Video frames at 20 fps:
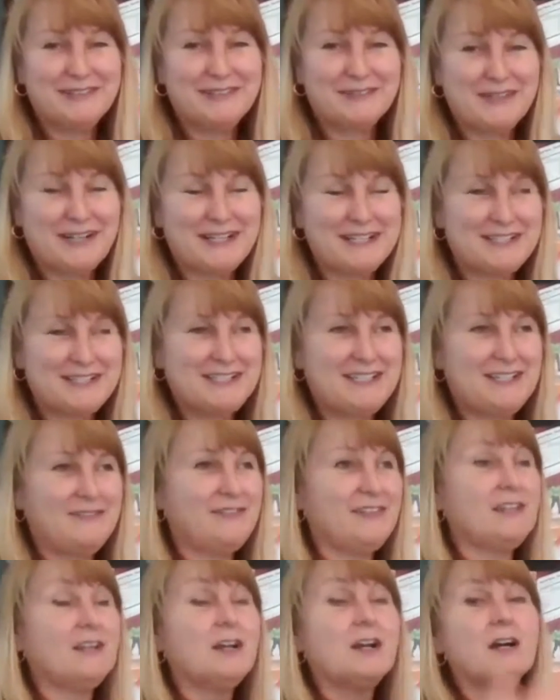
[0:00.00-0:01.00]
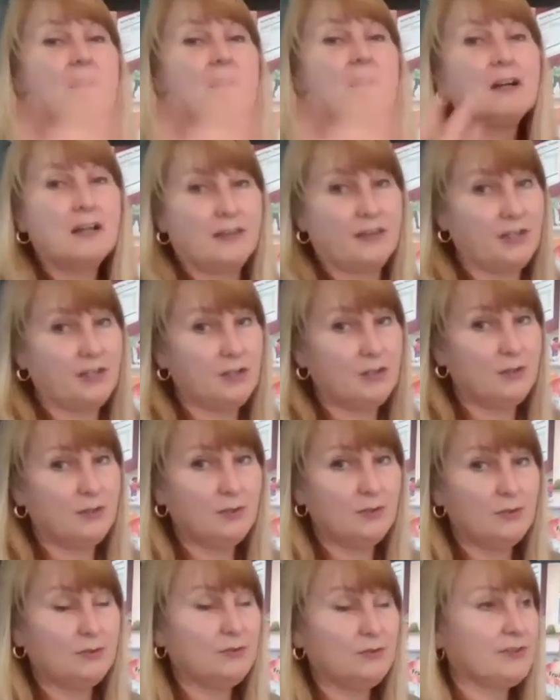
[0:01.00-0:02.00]
or watch TV the
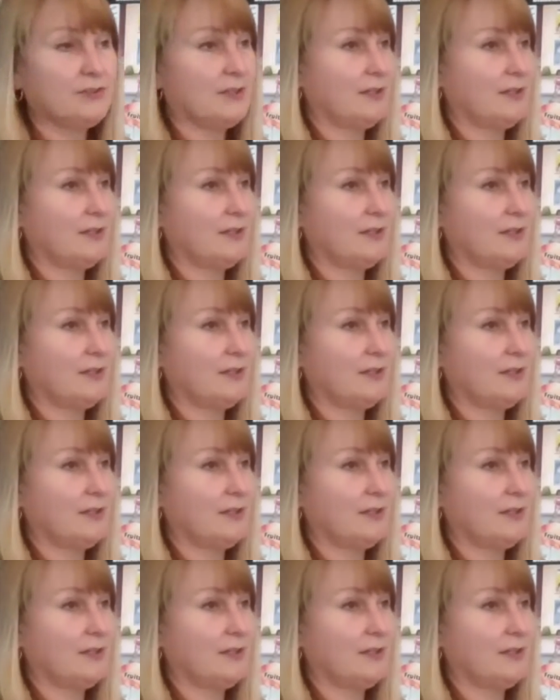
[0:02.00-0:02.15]
news.